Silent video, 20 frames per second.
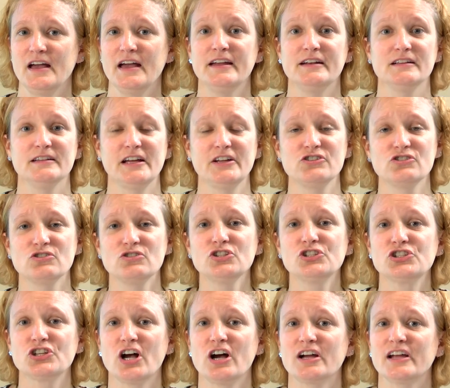An electrical
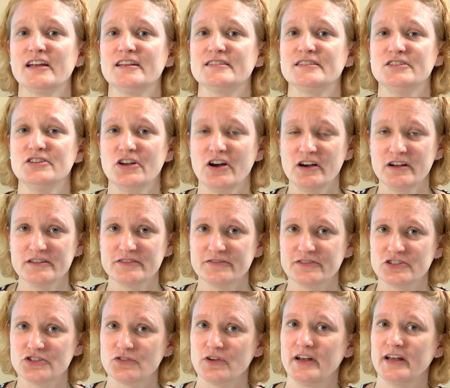shock is not
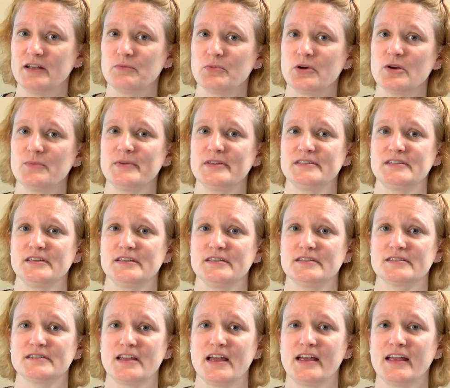for training
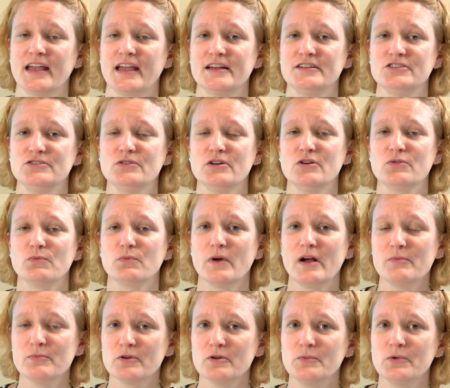purposes and can do
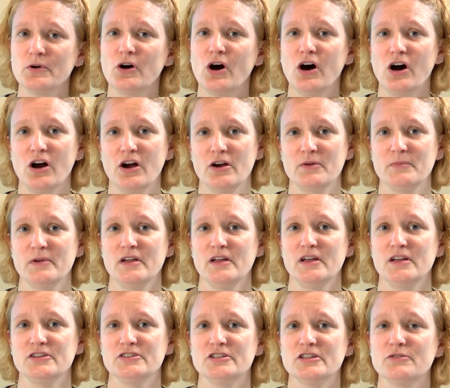irreparable harm
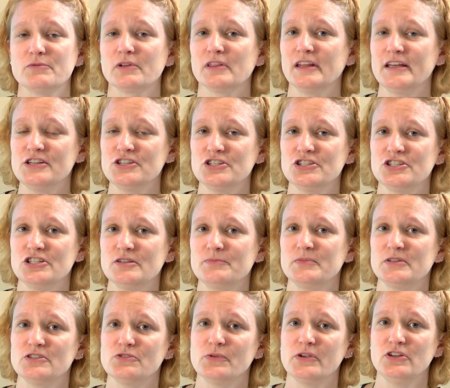to the relationship
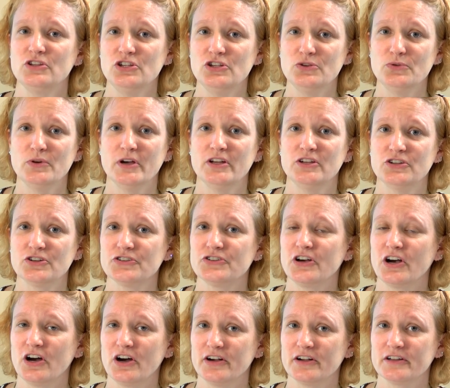between you and your
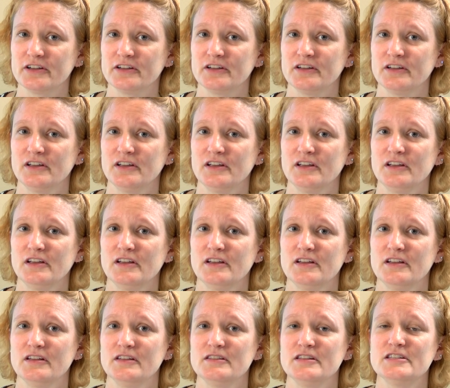dog.
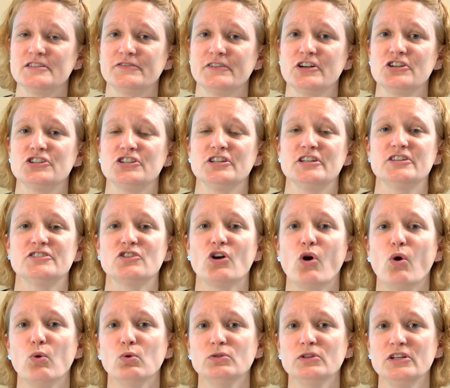This function is
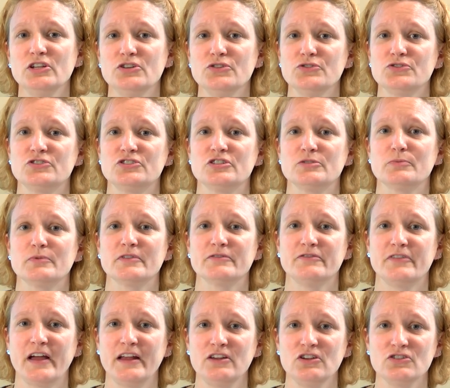only used to
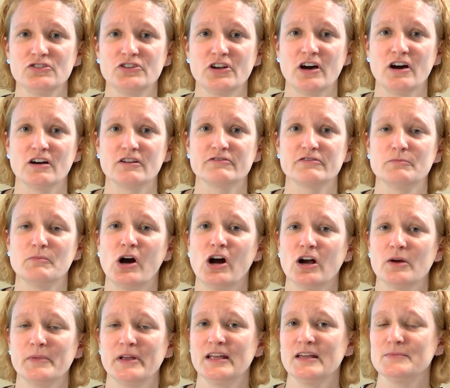prevent your dog from
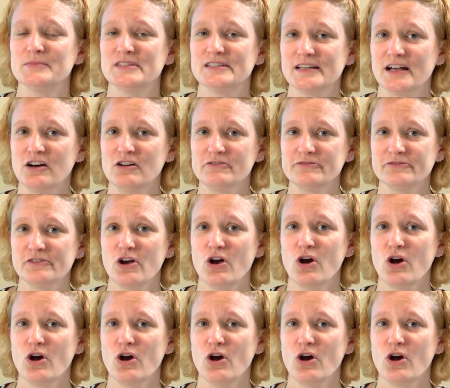harming himself